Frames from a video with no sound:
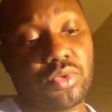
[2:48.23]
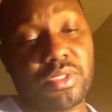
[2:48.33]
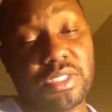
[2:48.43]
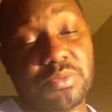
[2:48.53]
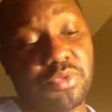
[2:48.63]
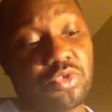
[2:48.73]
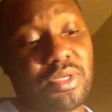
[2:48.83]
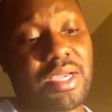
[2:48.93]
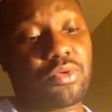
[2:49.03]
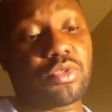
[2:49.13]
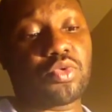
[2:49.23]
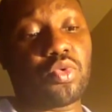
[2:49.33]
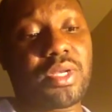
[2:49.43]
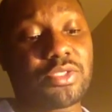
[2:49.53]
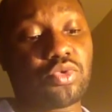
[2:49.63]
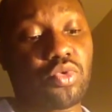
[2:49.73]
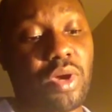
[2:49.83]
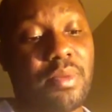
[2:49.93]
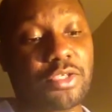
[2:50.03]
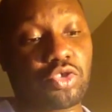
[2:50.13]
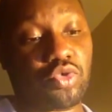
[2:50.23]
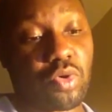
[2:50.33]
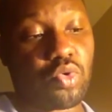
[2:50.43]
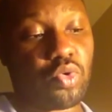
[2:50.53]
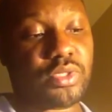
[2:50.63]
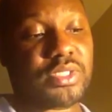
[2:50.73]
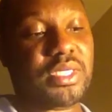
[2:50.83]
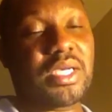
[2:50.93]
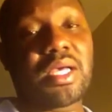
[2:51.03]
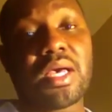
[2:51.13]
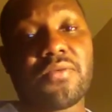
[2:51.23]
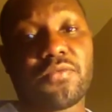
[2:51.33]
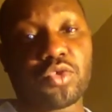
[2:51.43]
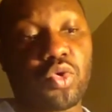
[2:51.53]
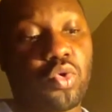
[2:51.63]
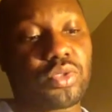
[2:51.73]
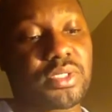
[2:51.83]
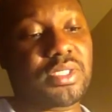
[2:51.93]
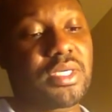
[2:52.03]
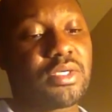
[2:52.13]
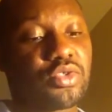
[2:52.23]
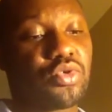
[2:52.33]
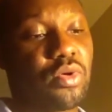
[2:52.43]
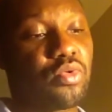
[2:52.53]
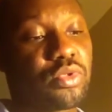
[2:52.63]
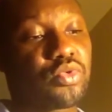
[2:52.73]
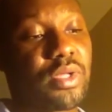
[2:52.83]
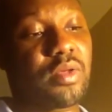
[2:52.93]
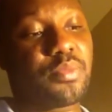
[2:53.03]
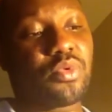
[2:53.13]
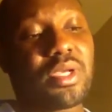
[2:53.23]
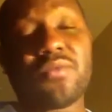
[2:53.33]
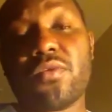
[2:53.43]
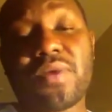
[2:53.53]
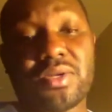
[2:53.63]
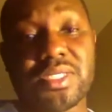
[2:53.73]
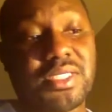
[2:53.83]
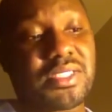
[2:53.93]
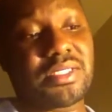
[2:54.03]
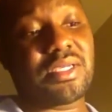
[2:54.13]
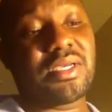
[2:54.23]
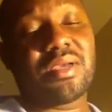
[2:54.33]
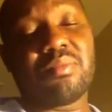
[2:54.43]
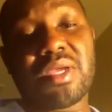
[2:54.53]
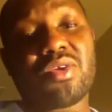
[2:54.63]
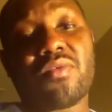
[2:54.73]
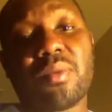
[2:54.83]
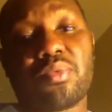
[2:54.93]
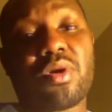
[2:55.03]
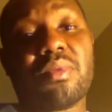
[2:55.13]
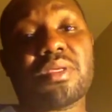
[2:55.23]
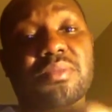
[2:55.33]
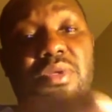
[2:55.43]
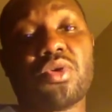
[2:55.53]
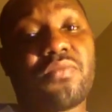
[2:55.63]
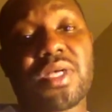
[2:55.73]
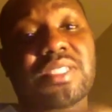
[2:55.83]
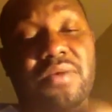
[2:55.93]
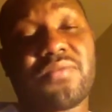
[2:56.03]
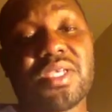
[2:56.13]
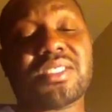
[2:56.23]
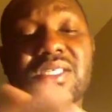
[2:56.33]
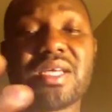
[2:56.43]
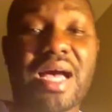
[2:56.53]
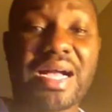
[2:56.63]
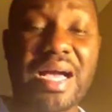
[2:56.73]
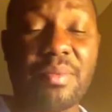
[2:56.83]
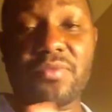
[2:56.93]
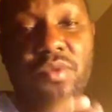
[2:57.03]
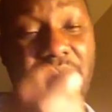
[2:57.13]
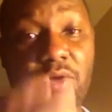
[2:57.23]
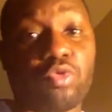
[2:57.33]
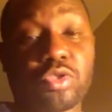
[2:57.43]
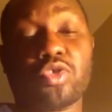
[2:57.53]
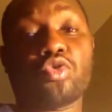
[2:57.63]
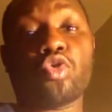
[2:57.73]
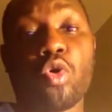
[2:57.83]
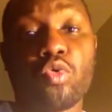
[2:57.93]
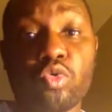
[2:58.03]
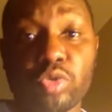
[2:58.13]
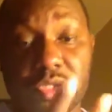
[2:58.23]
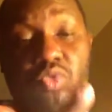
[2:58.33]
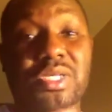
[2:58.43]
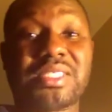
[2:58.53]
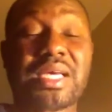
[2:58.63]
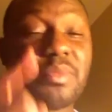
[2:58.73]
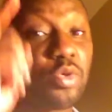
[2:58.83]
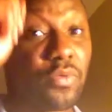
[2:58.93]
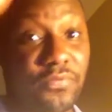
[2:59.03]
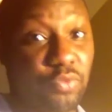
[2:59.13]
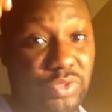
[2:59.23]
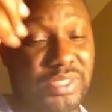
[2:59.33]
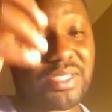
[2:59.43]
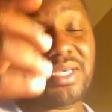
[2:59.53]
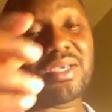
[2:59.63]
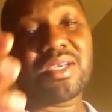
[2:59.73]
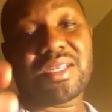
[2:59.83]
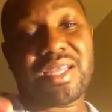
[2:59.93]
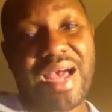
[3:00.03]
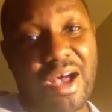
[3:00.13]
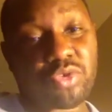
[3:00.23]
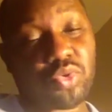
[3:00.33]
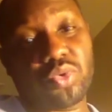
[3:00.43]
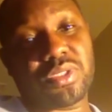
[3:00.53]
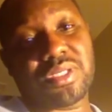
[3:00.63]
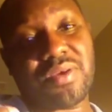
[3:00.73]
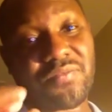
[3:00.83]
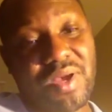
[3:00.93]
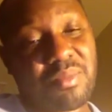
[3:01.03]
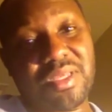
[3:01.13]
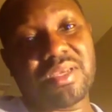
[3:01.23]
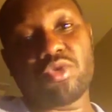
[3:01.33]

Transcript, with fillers: in spiritual diagnosis will let you know about strongholds and footholds Strongholds will help you. Evil foundation. Many of the problems many of us are facing are coming from our root. Your root will determine your fruit. The household, the family you